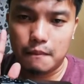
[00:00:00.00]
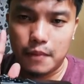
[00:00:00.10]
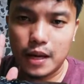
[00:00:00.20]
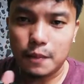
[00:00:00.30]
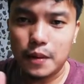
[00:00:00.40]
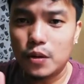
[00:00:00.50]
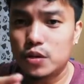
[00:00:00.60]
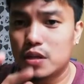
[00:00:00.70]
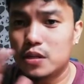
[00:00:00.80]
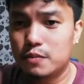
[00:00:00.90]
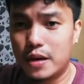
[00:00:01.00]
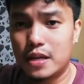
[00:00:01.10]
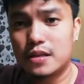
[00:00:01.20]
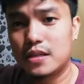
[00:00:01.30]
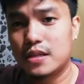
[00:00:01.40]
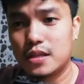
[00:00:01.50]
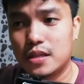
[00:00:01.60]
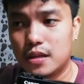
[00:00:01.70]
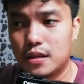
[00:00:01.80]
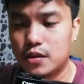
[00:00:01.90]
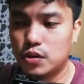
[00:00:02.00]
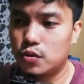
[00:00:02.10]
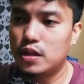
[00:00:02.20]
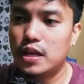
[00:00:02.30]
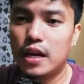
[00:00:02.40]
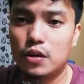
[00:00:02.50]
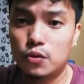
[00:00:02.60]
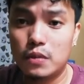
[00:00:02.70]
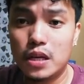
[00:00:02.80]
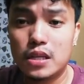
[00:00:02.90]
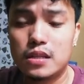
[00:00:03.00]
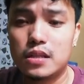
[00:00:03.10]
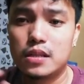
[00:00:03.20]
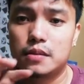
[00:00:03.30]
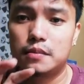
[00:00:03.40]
May kapareho siyang specs, Sony and Lumix.